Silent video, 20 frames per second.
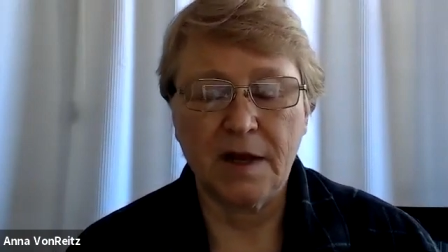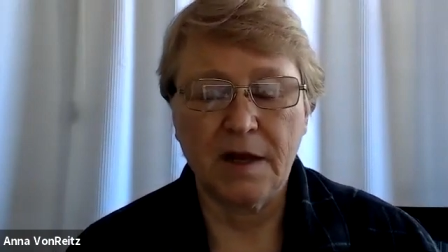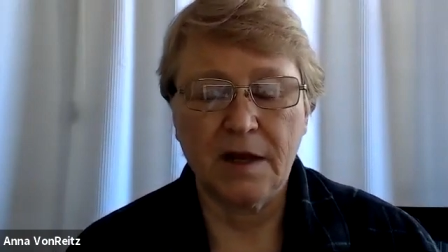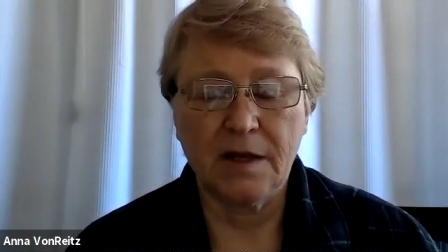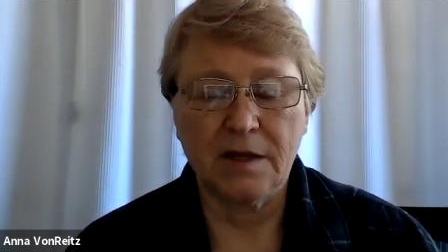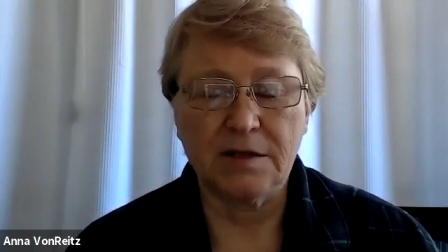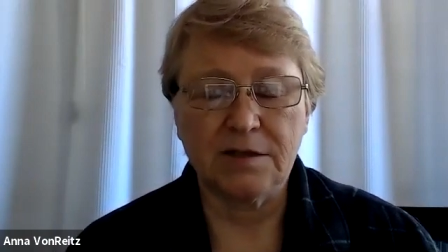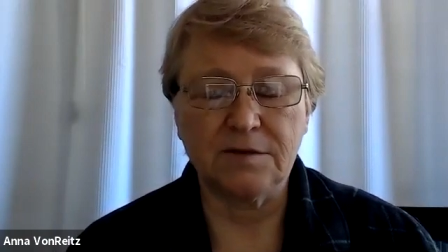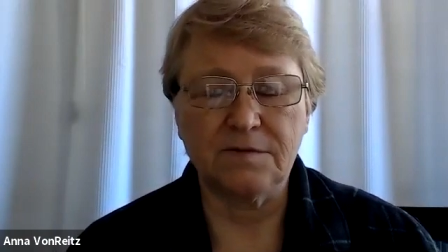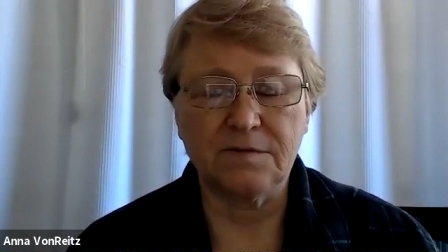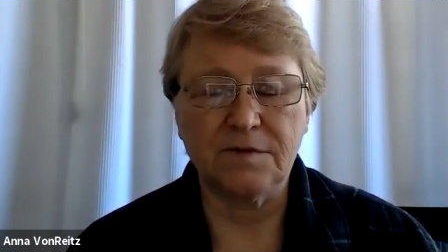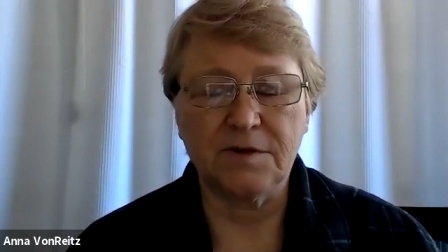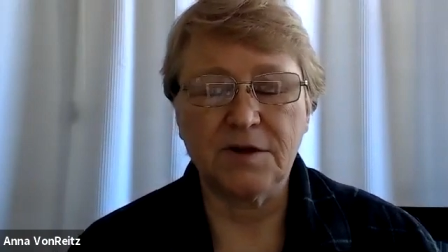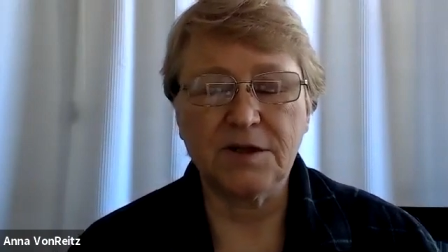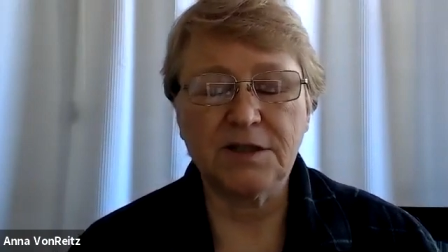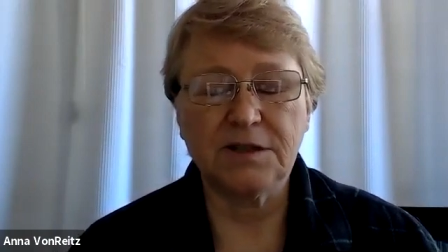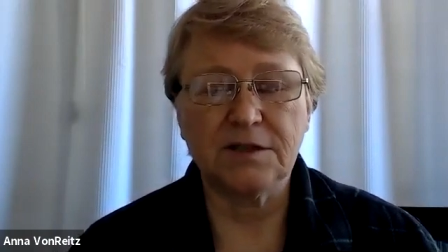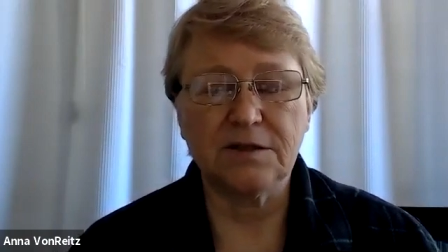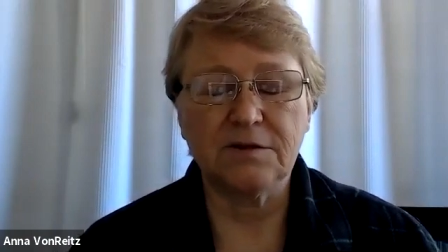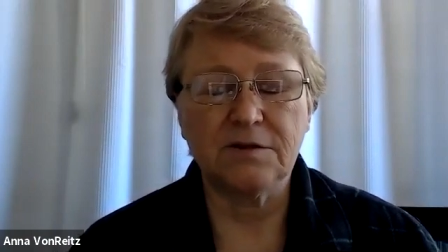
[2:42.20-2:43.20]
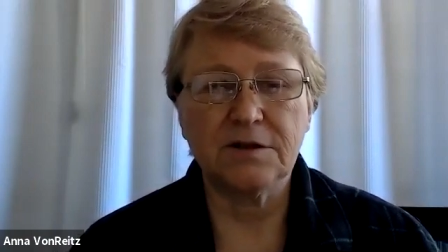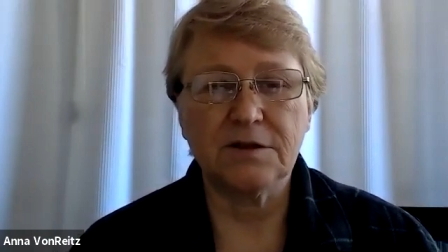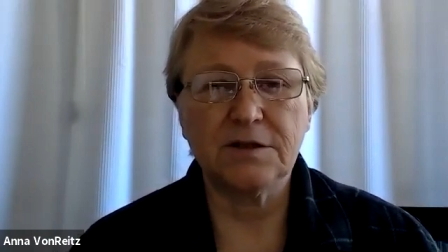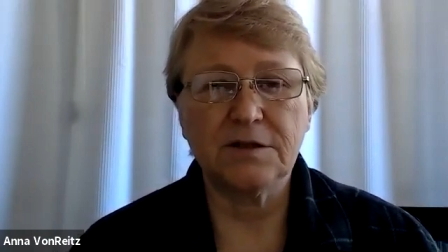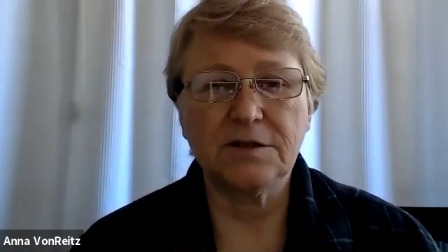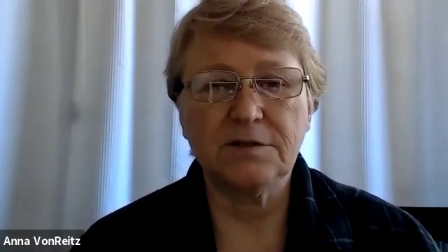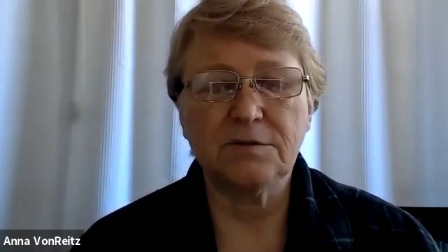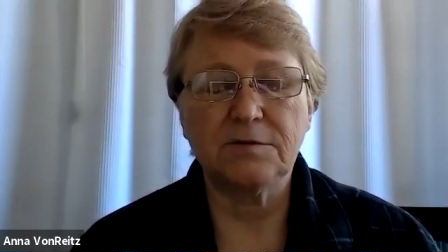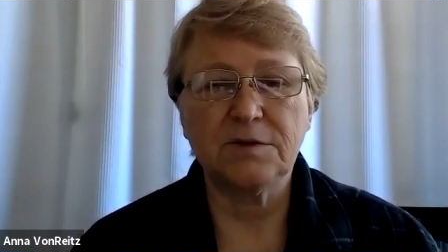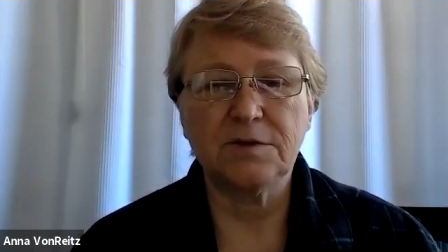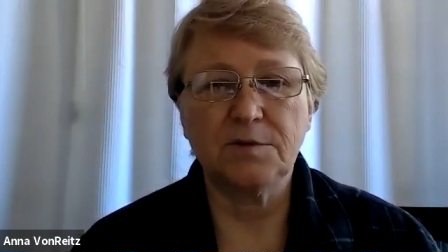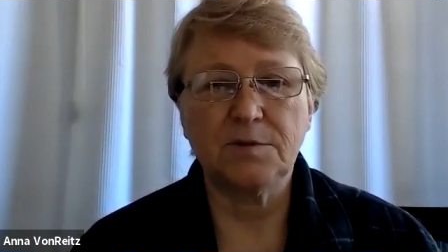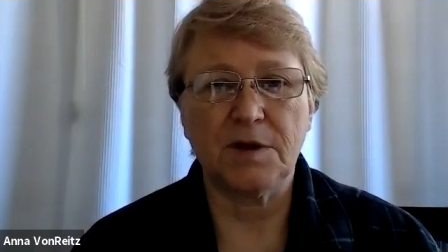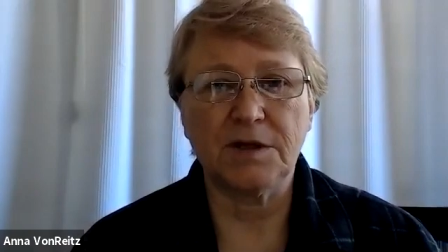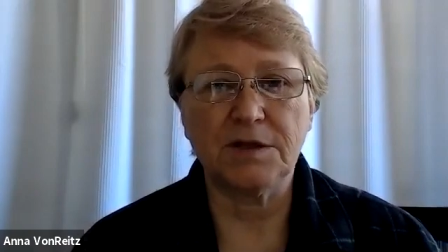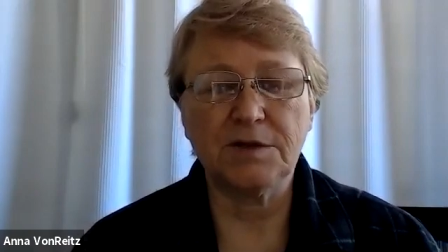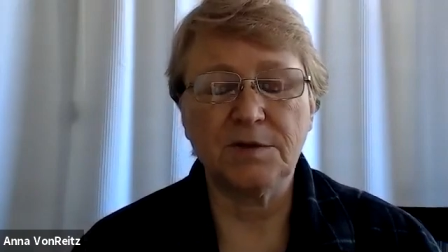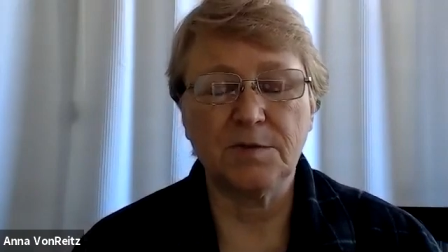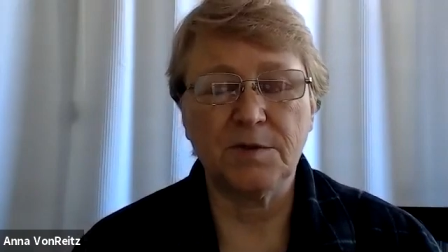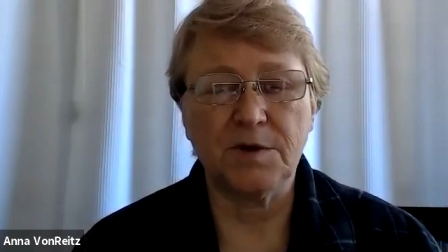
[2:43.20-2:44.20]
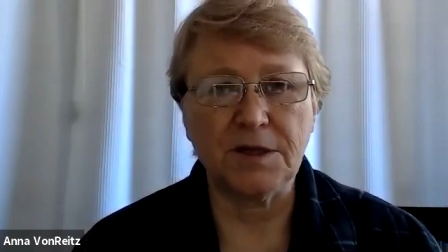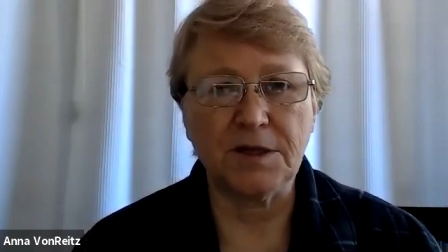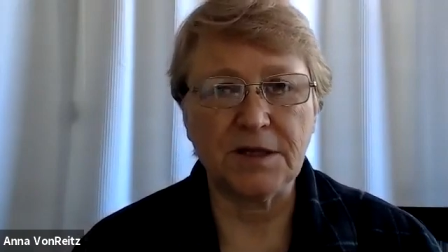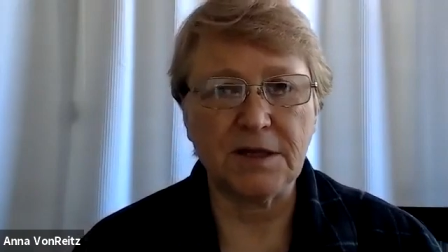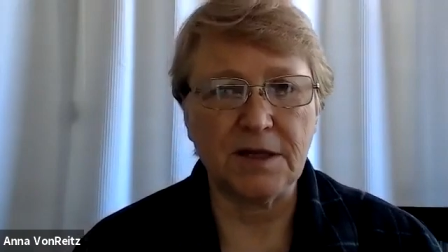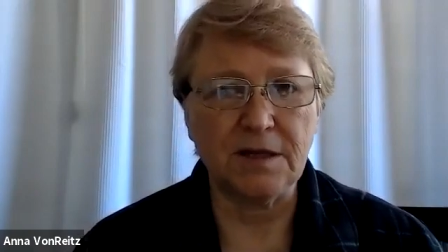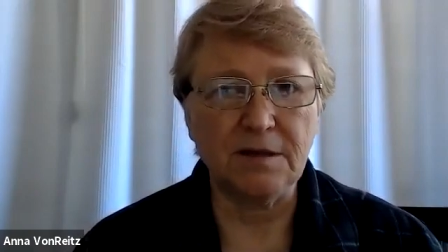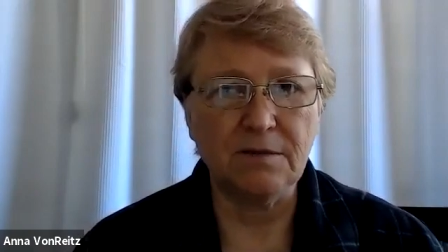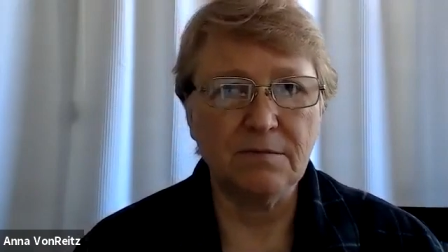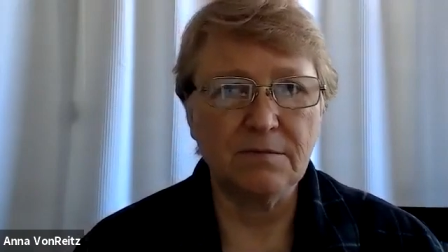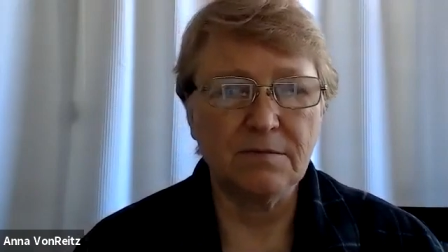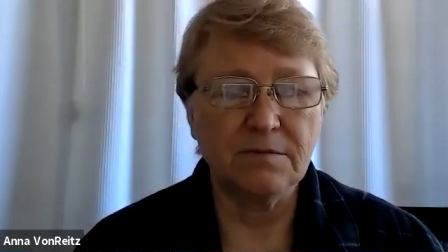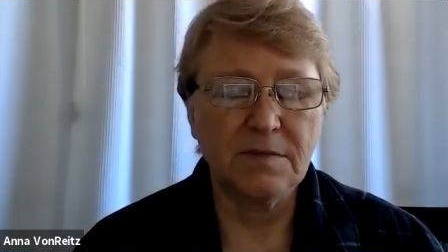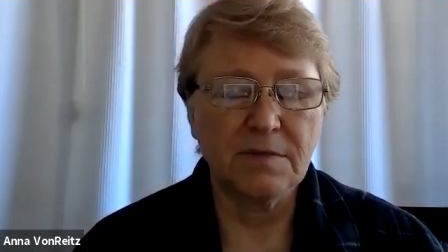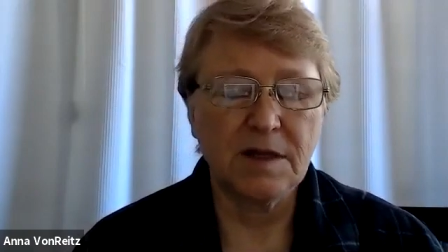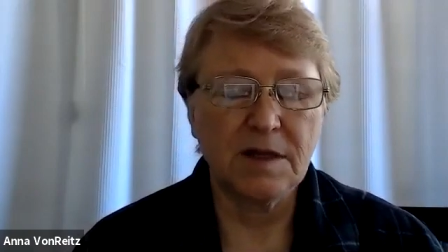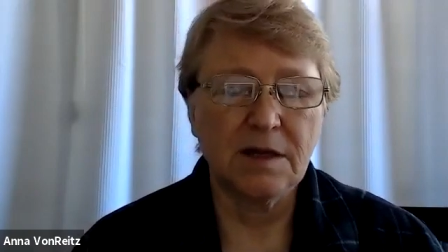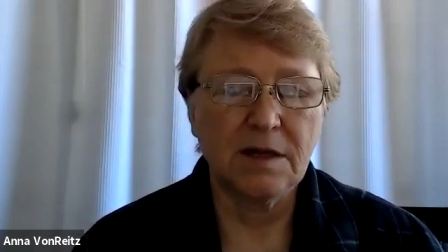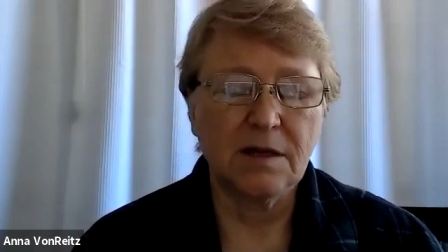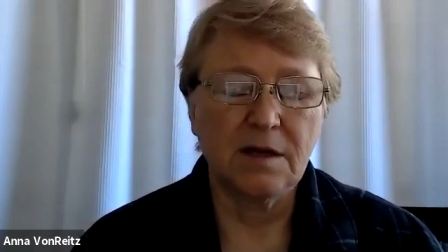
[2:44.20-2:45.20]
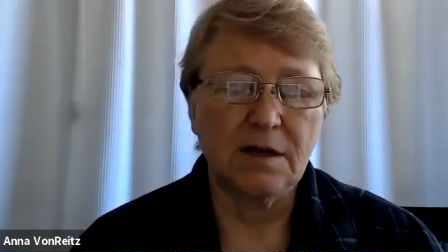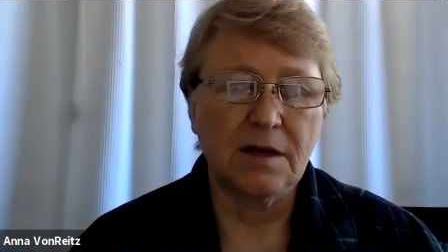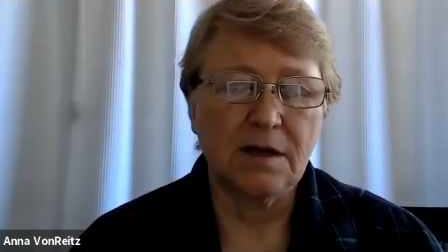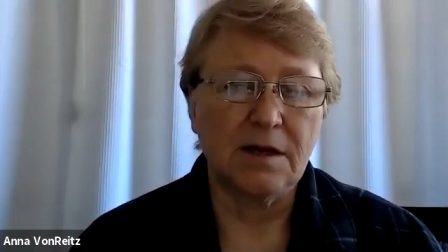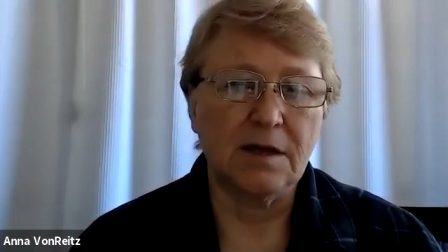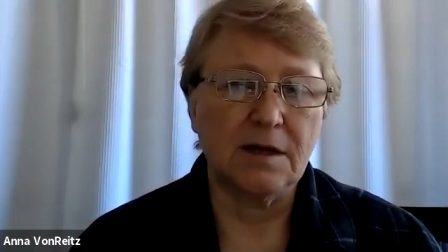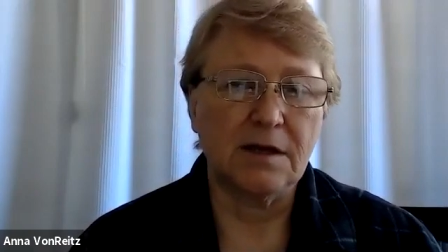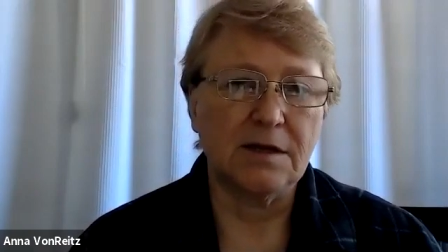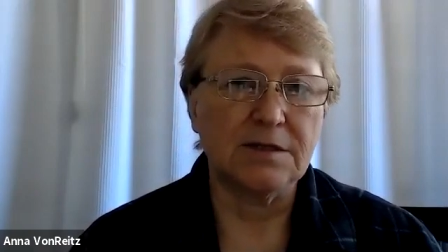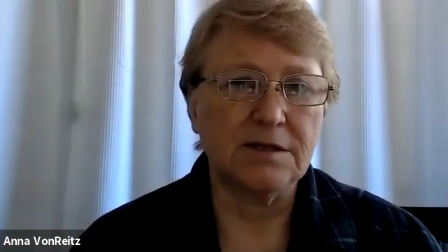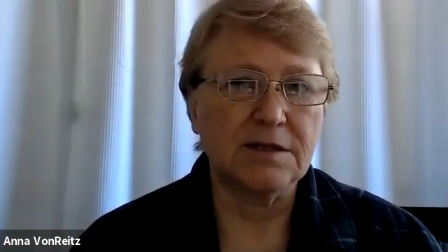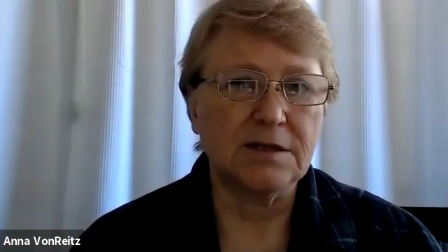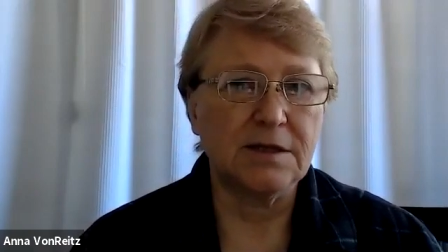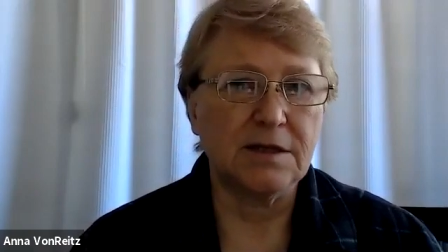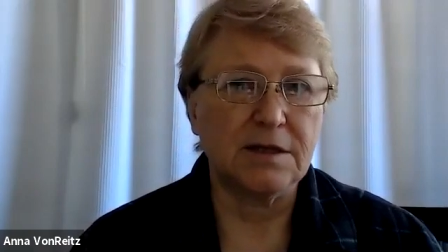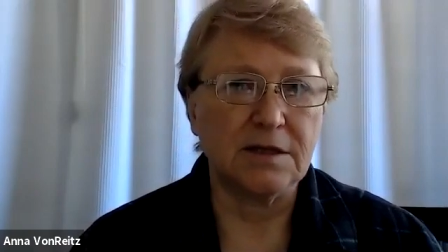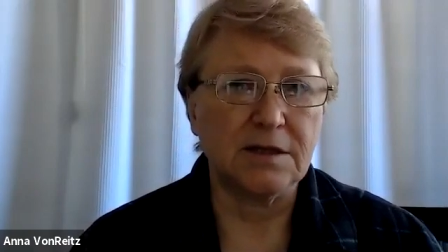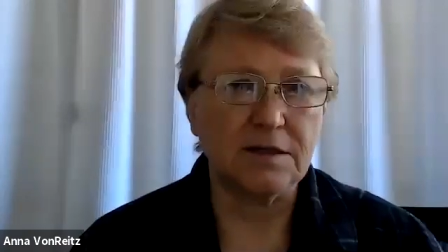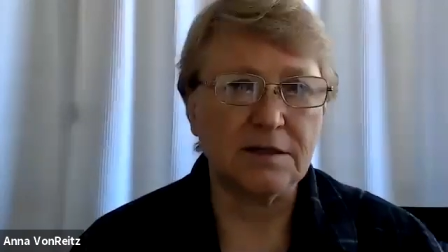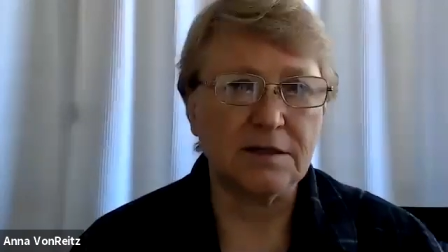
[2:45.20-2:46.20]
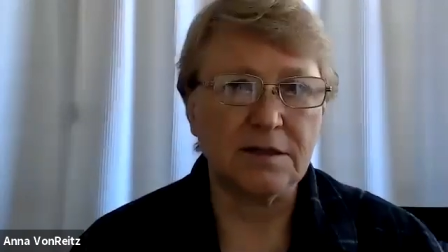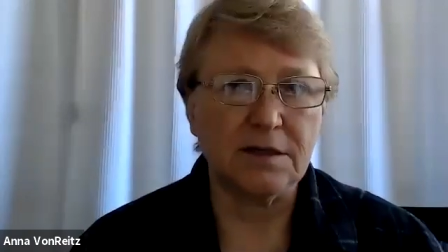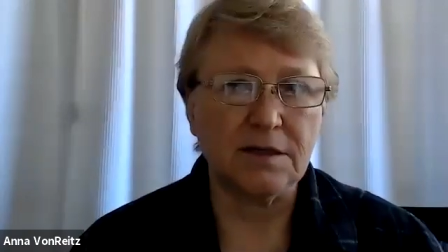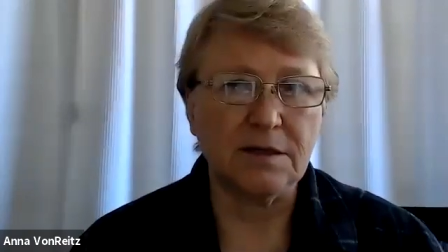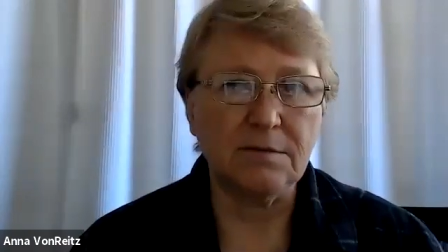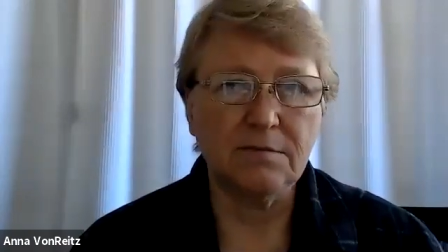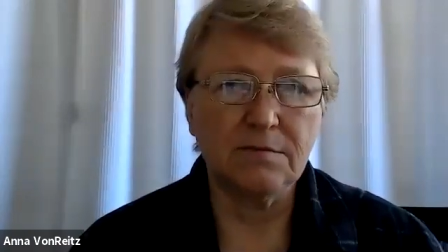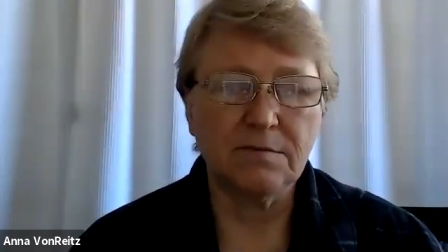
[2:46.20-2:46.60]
It's a very serious responsibility. It isn't easy.